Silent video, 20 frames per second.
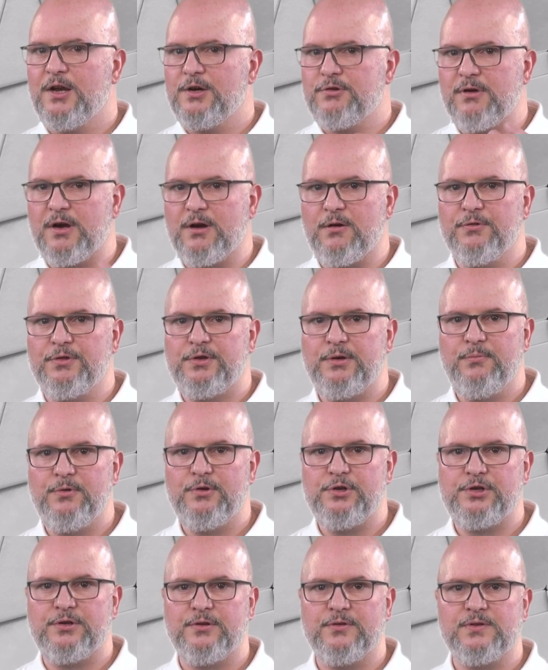track
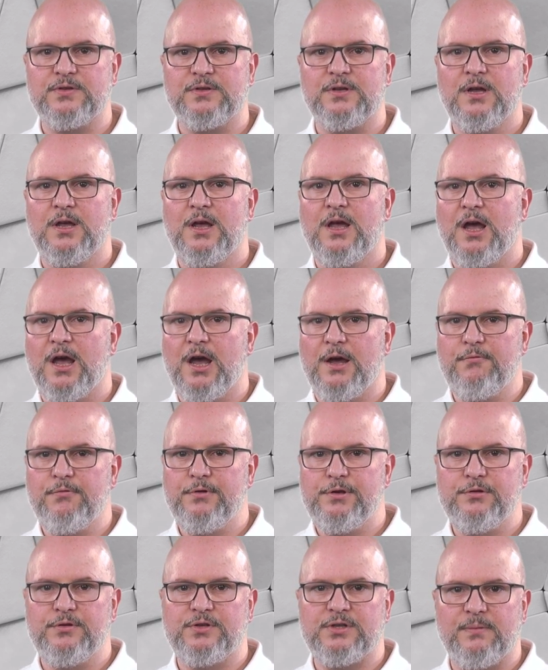contributions, and
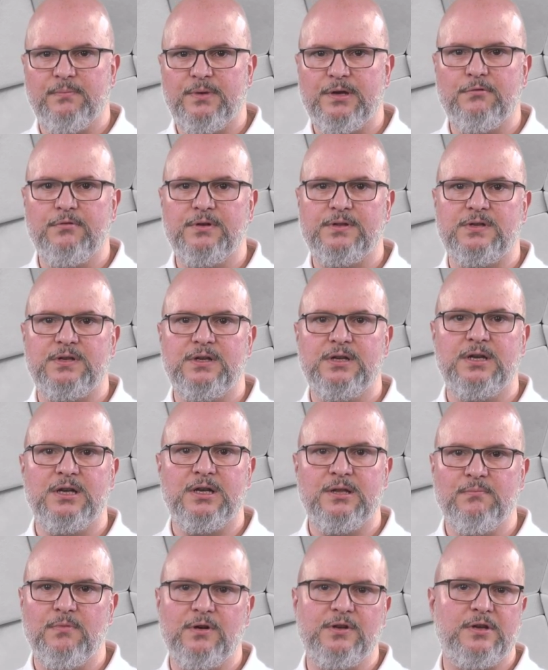reduce
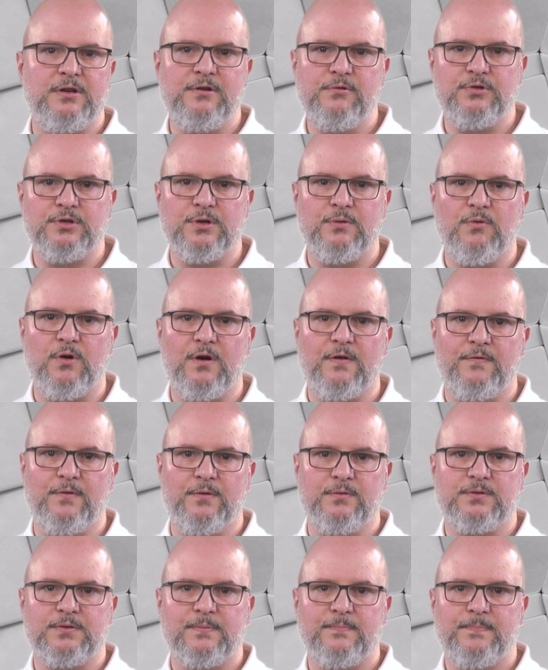ambiguity in multi-user
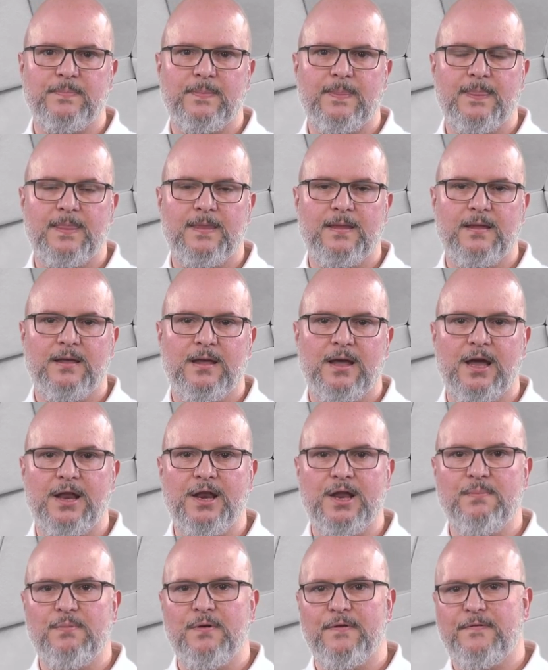workflows.
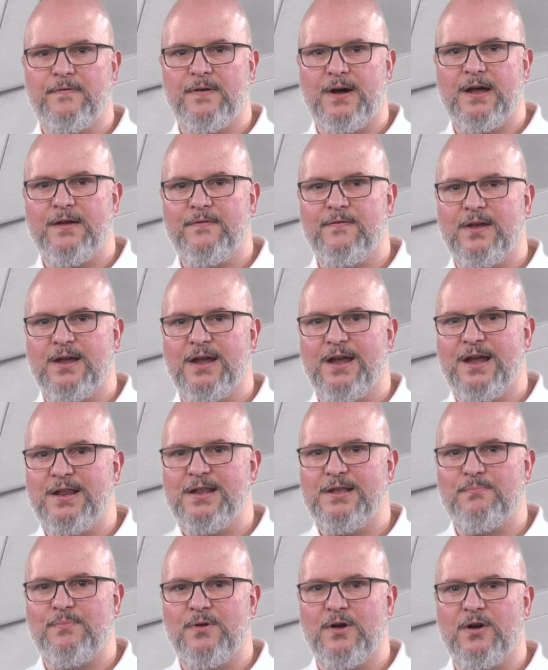And number 5,
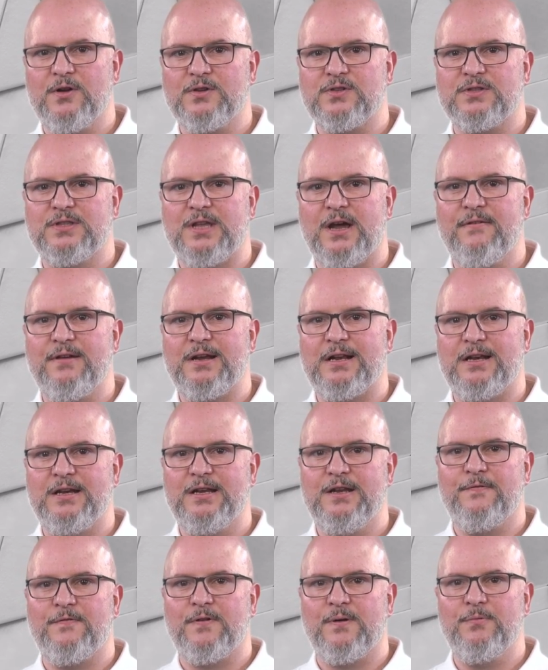edit blocks
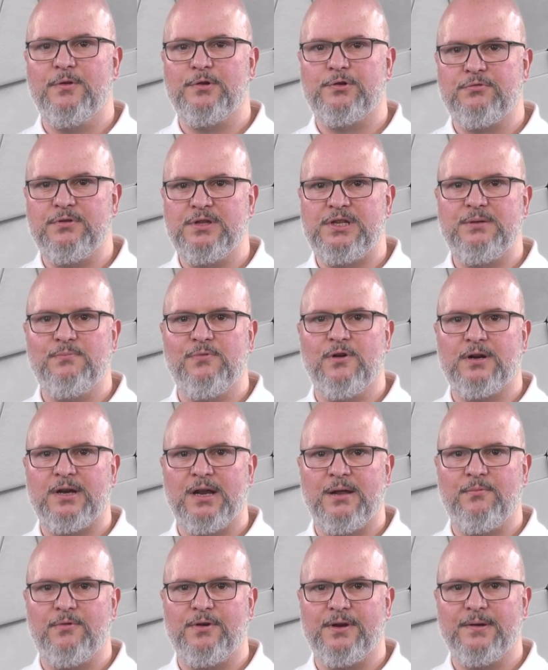directly from the Trinity block
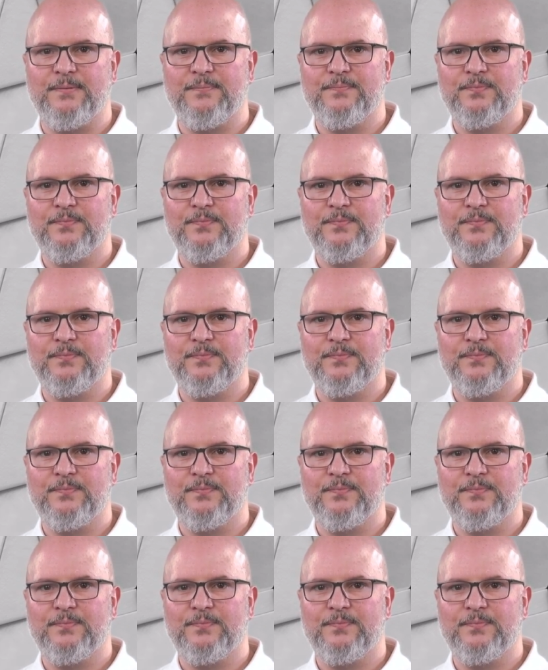library.